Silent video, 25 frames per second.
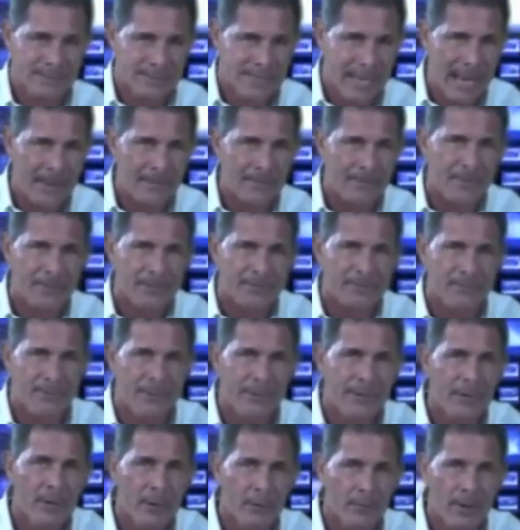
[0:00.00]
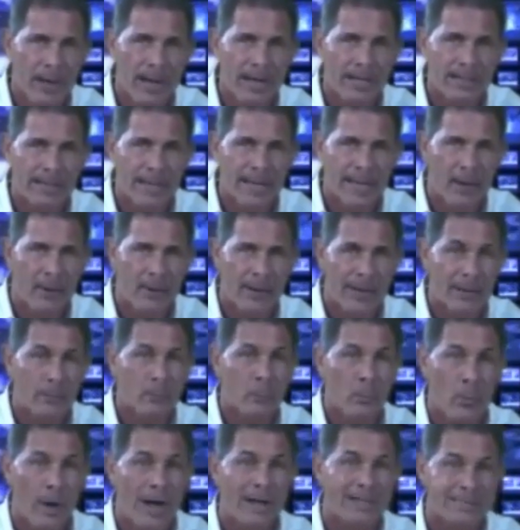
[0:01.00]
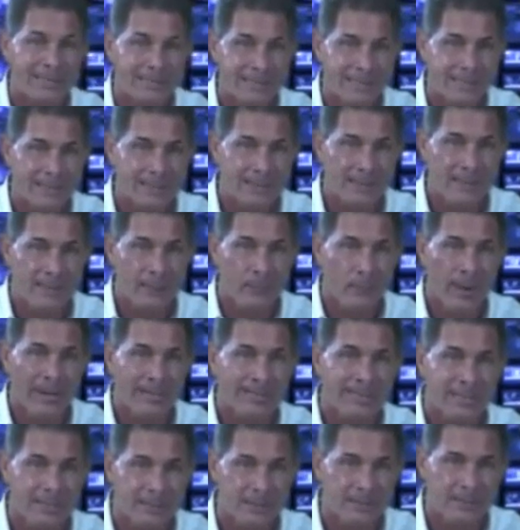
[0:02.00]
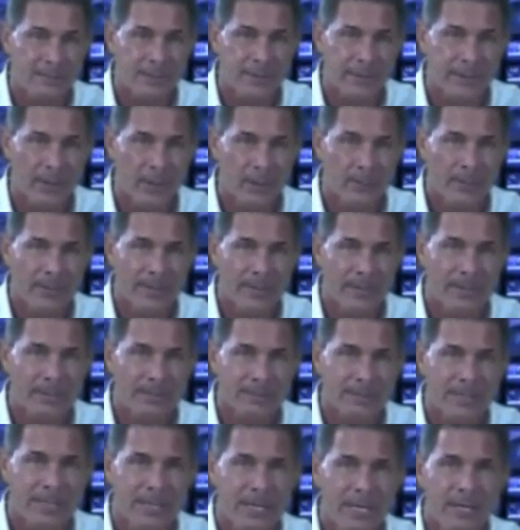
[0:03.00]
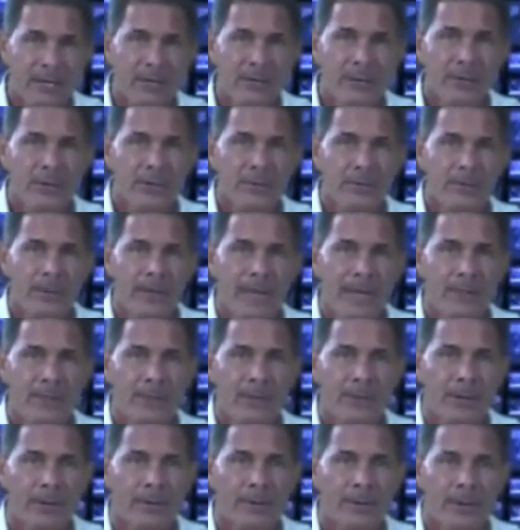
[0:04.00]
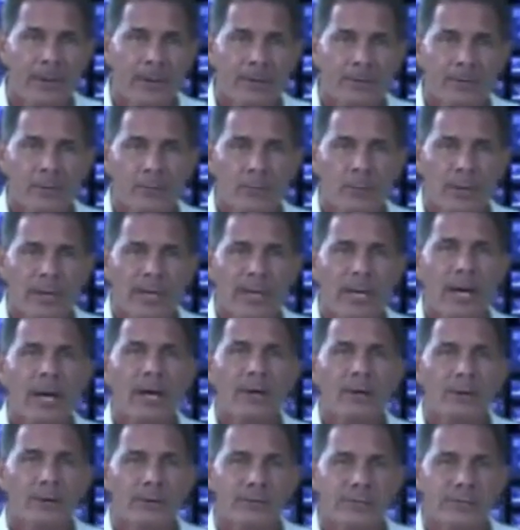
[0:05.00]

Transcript: stop this video right now and watch this, watch this video because you're going to be able to, to really